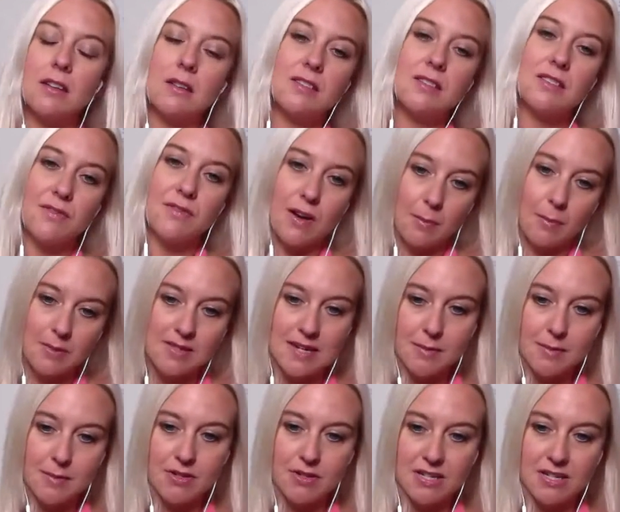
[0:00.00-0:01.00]
develop a
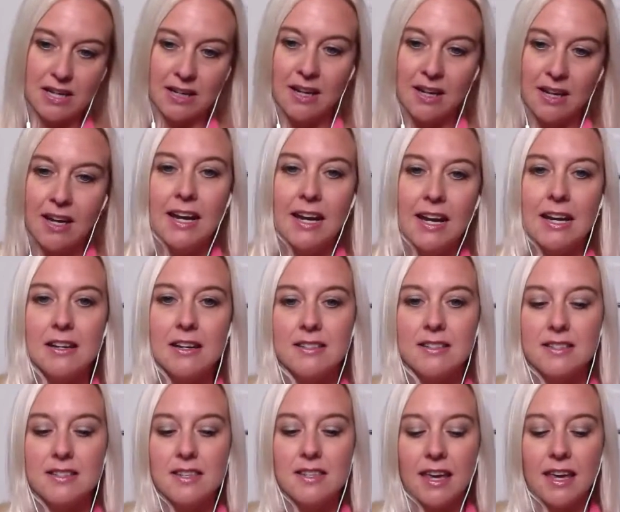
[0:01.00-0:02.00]
sleep routine
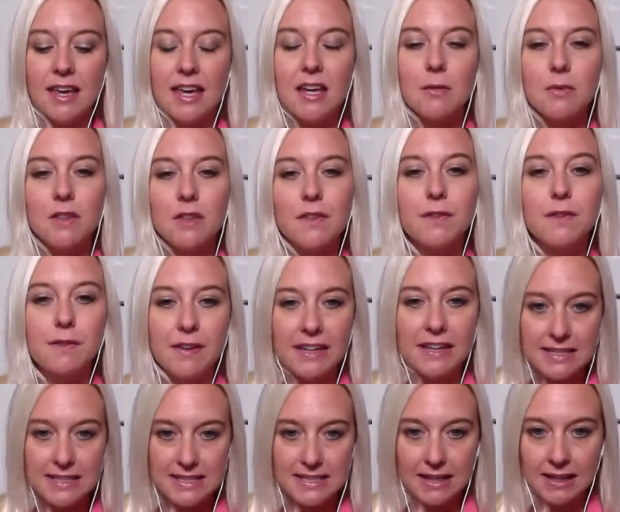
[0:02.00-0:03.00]
is they keep the
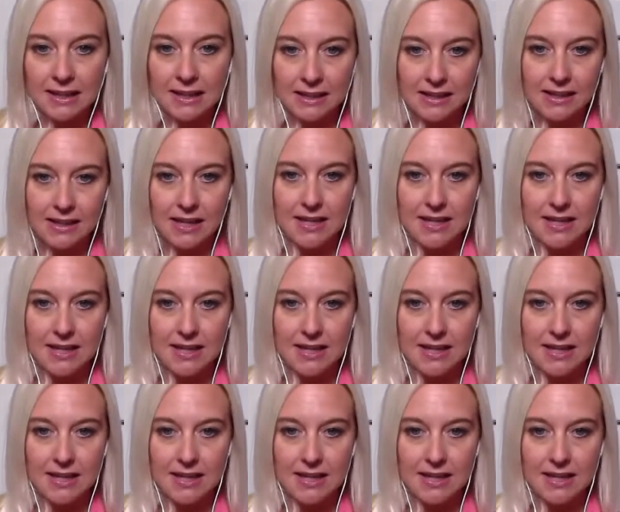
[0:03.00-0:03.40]
feeding